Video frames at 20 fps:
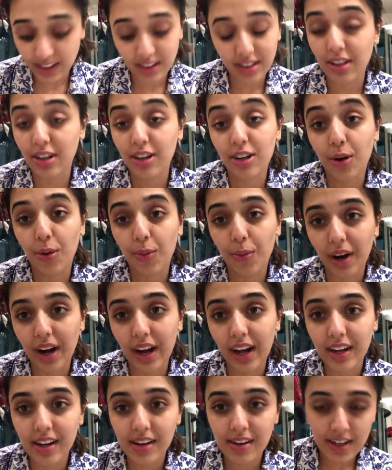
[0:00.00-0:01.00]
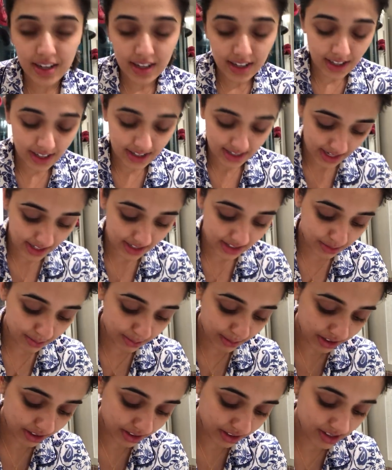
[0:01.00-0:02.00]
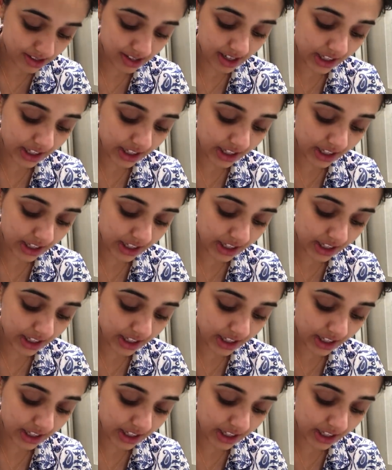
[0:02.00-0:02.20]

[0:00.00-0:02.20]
I didn't know why. And it's because